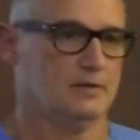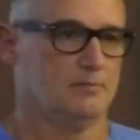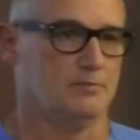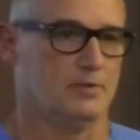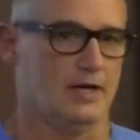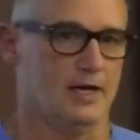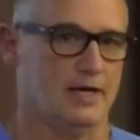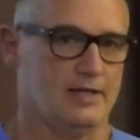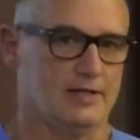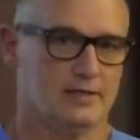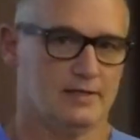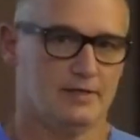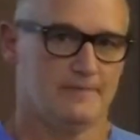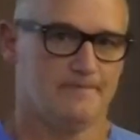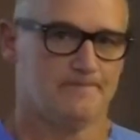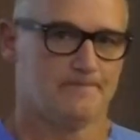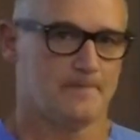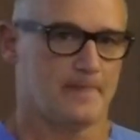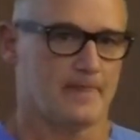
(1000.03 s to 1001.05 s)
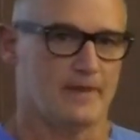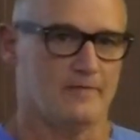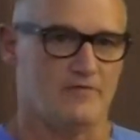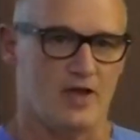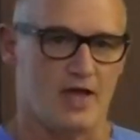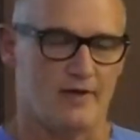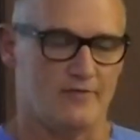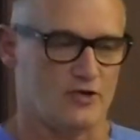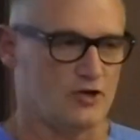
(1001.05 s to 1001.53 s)
but
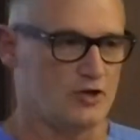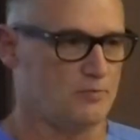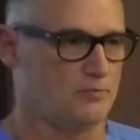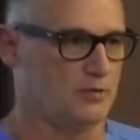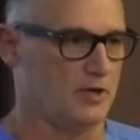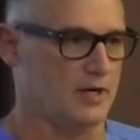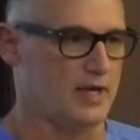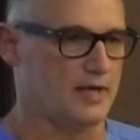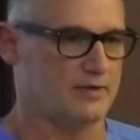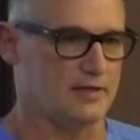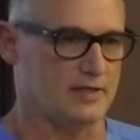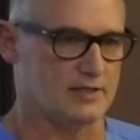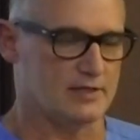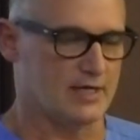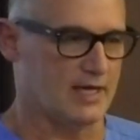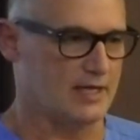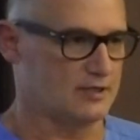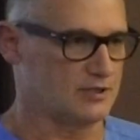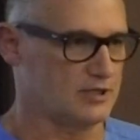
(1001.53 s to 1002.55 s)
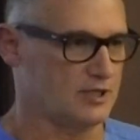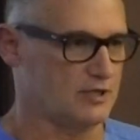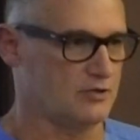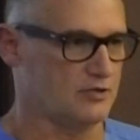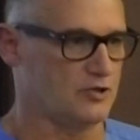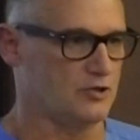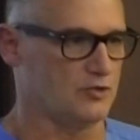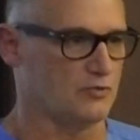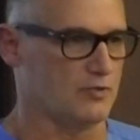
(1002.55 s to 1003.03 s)
if you have a good pleth, end-tidal
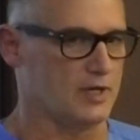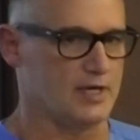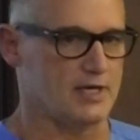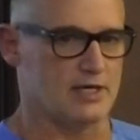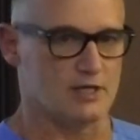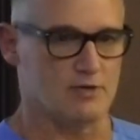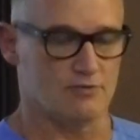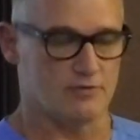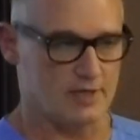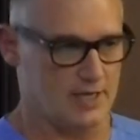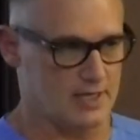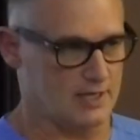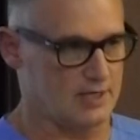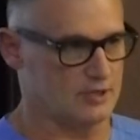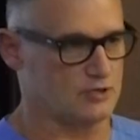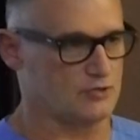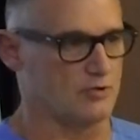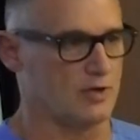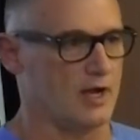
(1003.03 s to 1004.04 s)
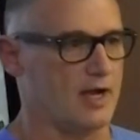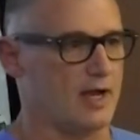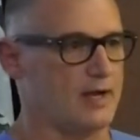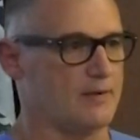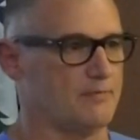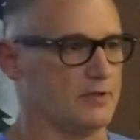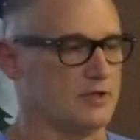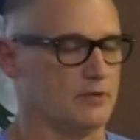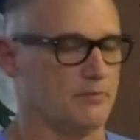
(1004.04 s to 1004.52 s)
CO2 reading, you think it's
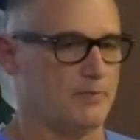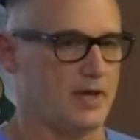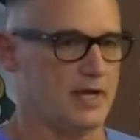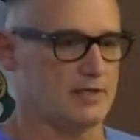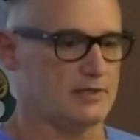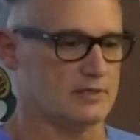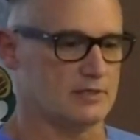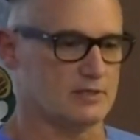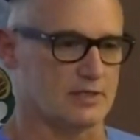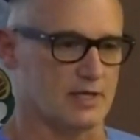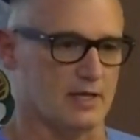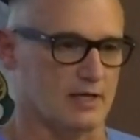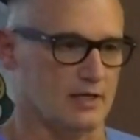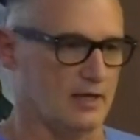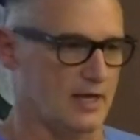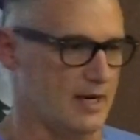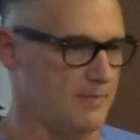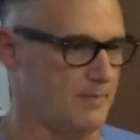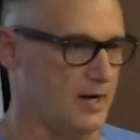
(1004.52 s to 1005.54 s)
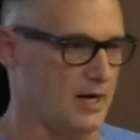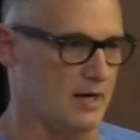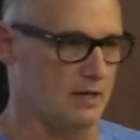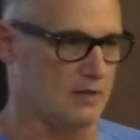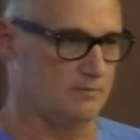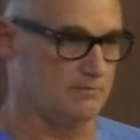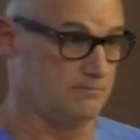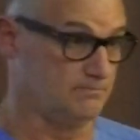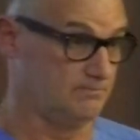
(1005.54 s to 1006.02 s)
right, but the patient's got a
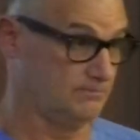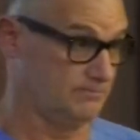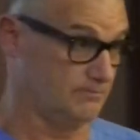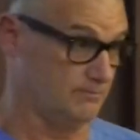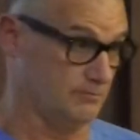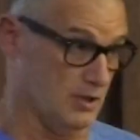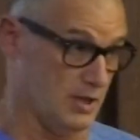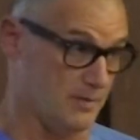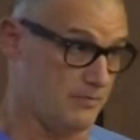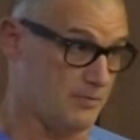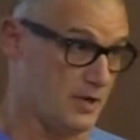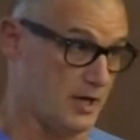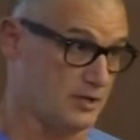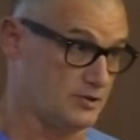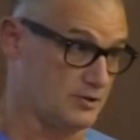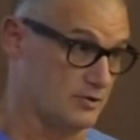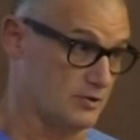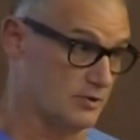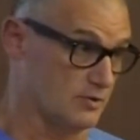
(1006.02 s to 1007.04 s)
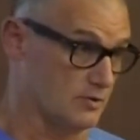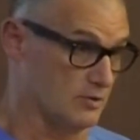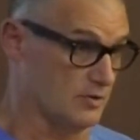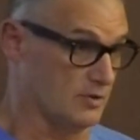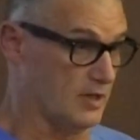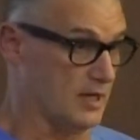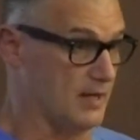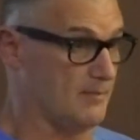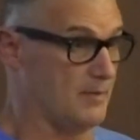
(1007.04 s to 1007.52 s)
labile blood pressure
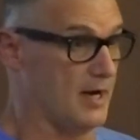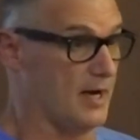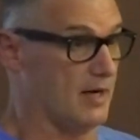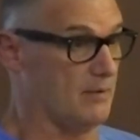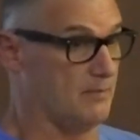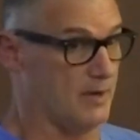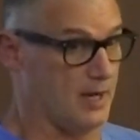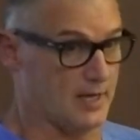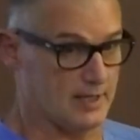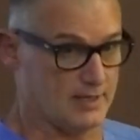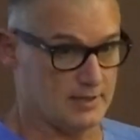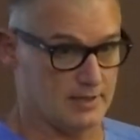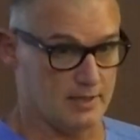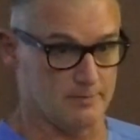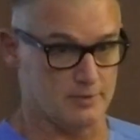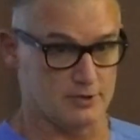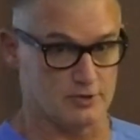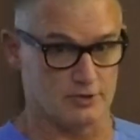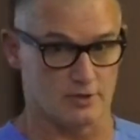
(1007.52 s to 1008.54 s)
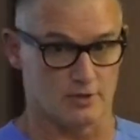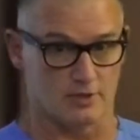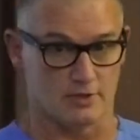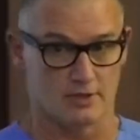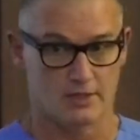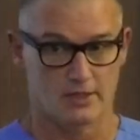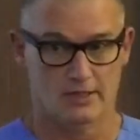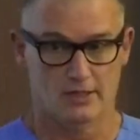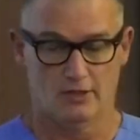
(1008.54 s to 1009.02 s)
or labile body
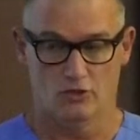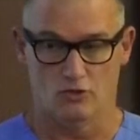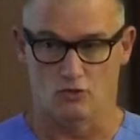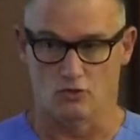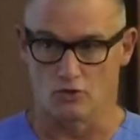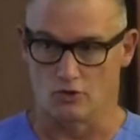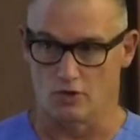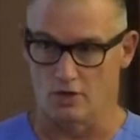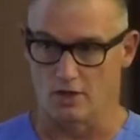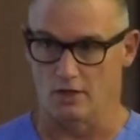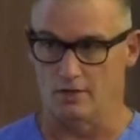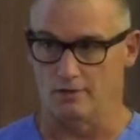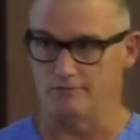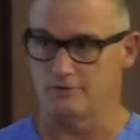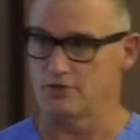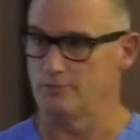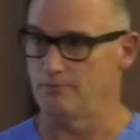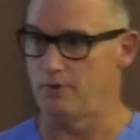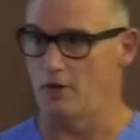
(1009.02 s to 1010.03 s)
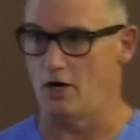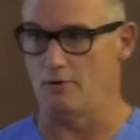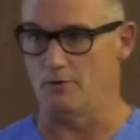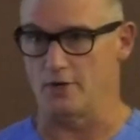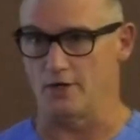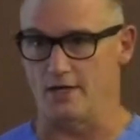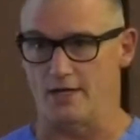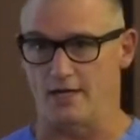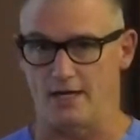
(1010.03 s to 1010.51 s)
temperature or some
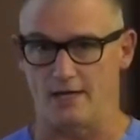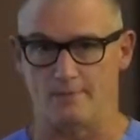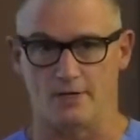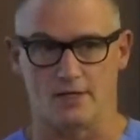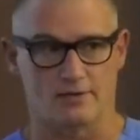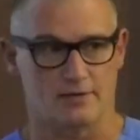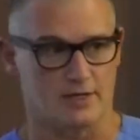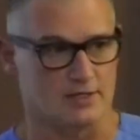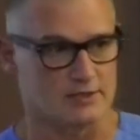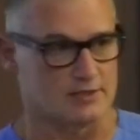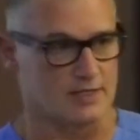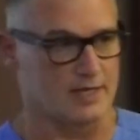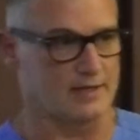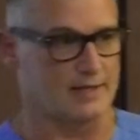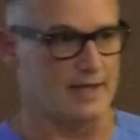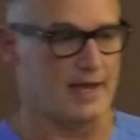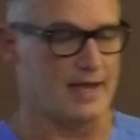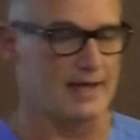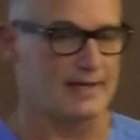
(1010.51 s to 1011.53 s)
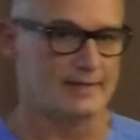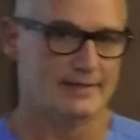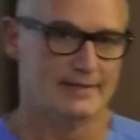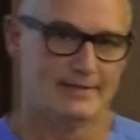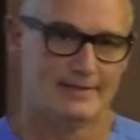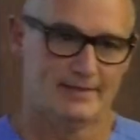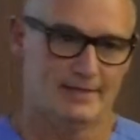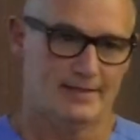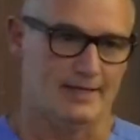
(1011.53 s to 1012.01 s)
pulmonary edema, things like that,
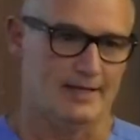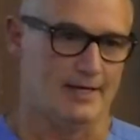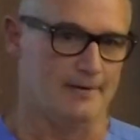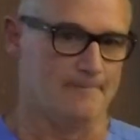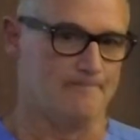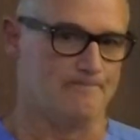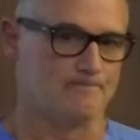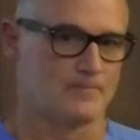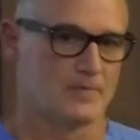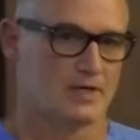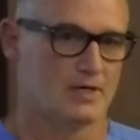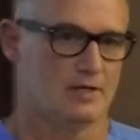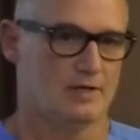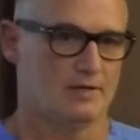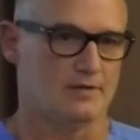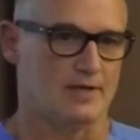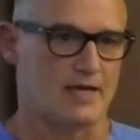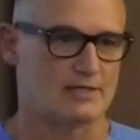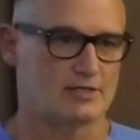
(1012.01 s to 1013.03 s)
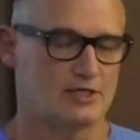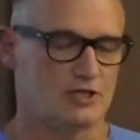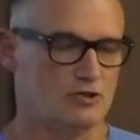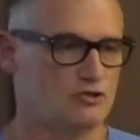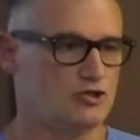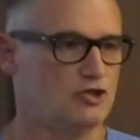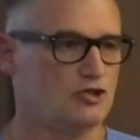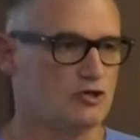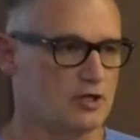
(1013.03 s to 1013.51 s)
that
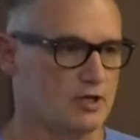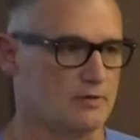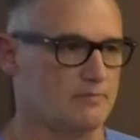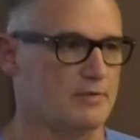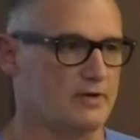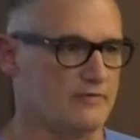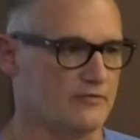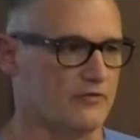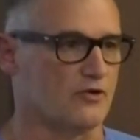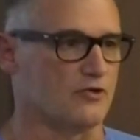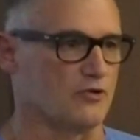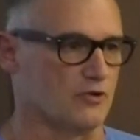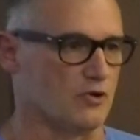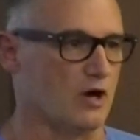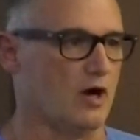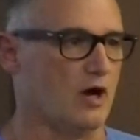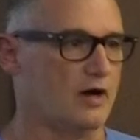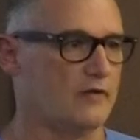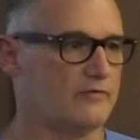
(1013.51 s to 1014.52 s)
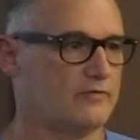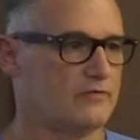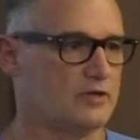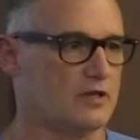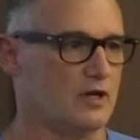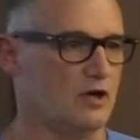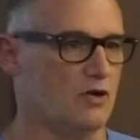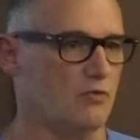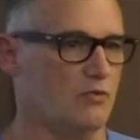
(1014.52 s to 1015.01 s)
CO2 can be further off.
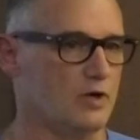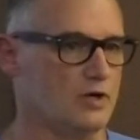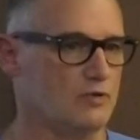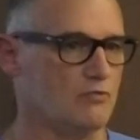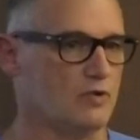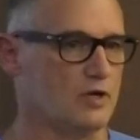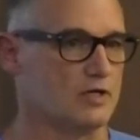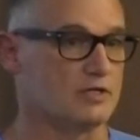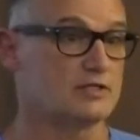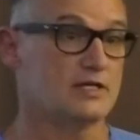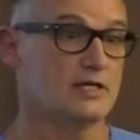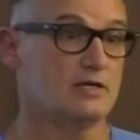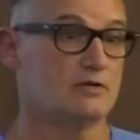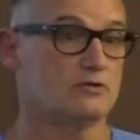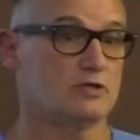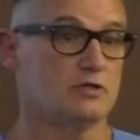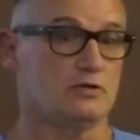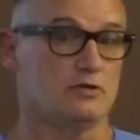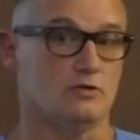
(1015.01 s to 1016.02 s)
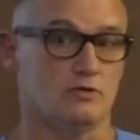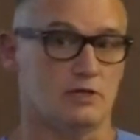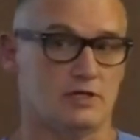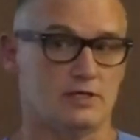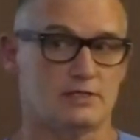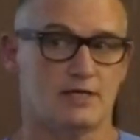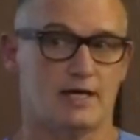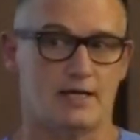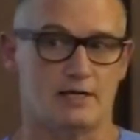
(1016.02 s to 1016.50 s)
You know, when a CO2,
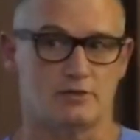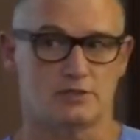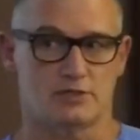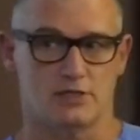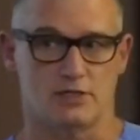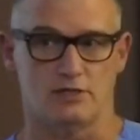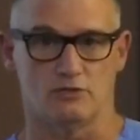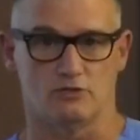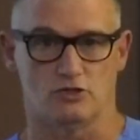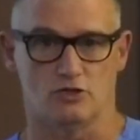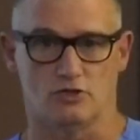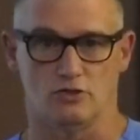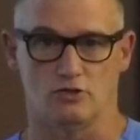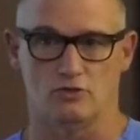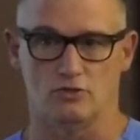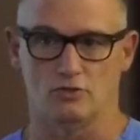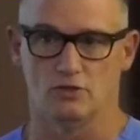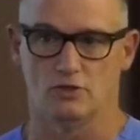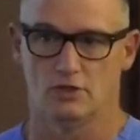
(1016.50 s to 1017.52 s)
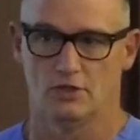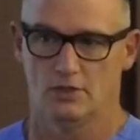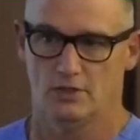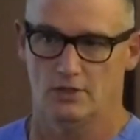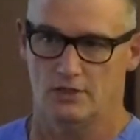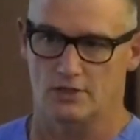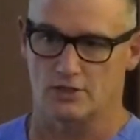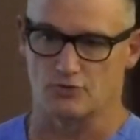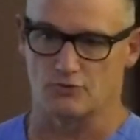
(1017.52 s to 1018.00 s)
end-tidal CO2
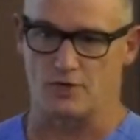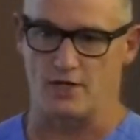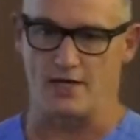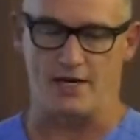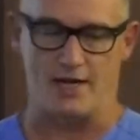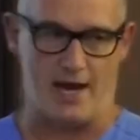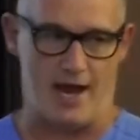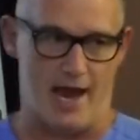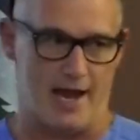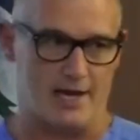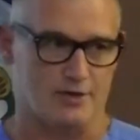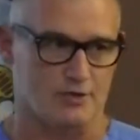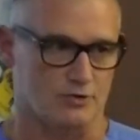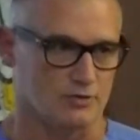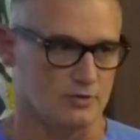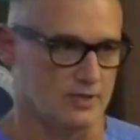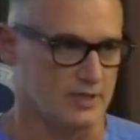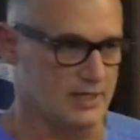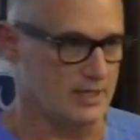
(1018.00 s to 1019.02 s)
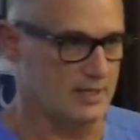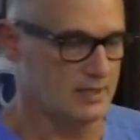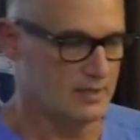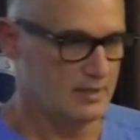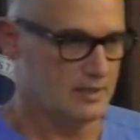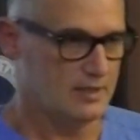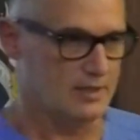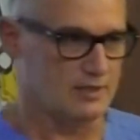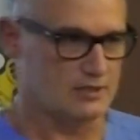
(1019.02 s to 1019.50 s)
is reading accurately,
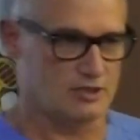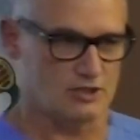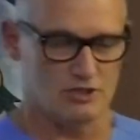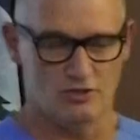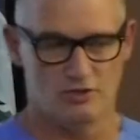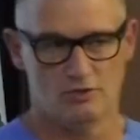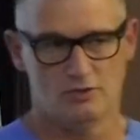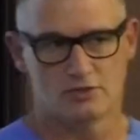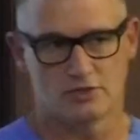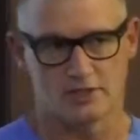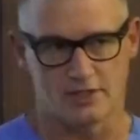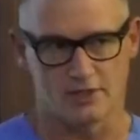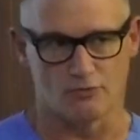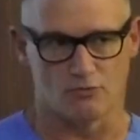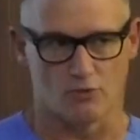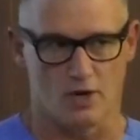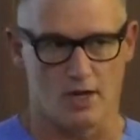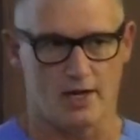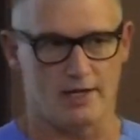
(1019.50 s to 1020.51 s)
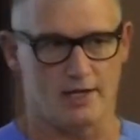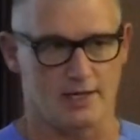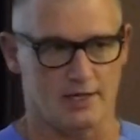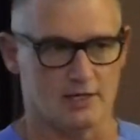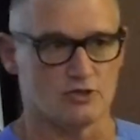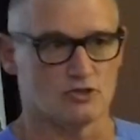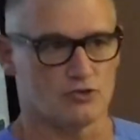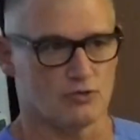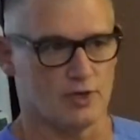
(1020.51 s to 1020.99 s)
it's usually
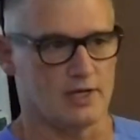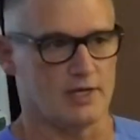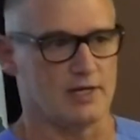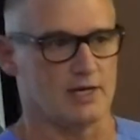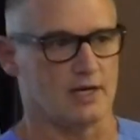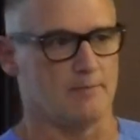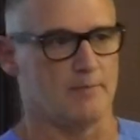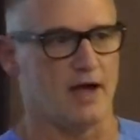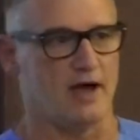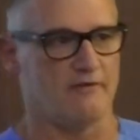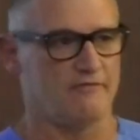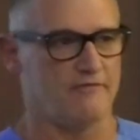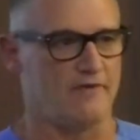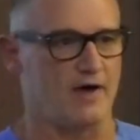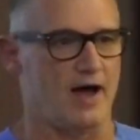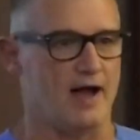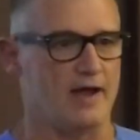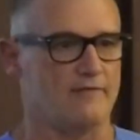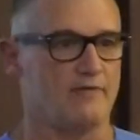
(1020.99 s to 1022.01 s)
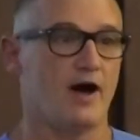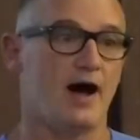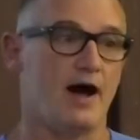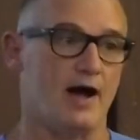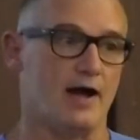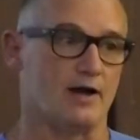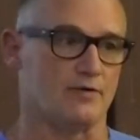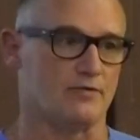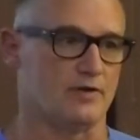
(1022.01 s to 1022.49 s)
running and trending about 5
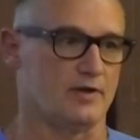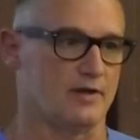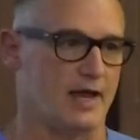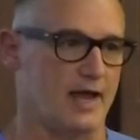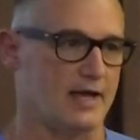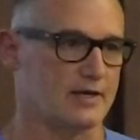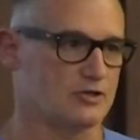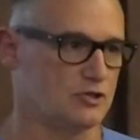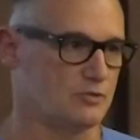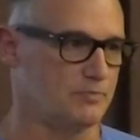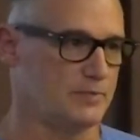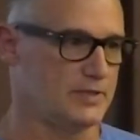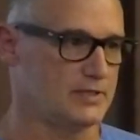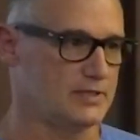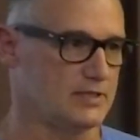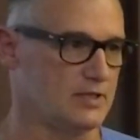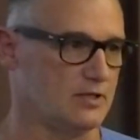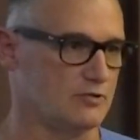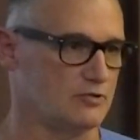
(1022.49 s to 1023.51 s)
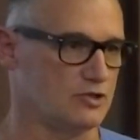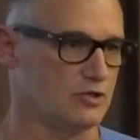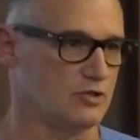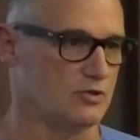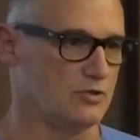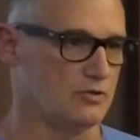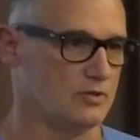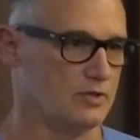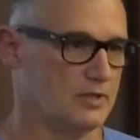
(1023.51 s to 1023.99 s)
higher than the actual
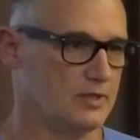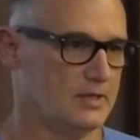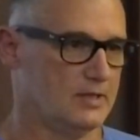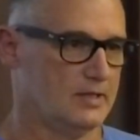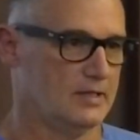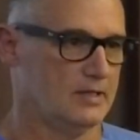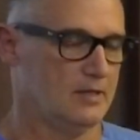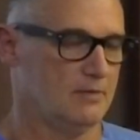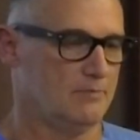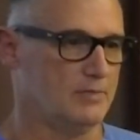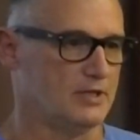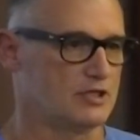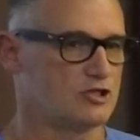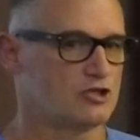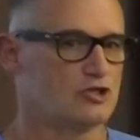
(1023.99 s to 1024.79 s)
PCO2. But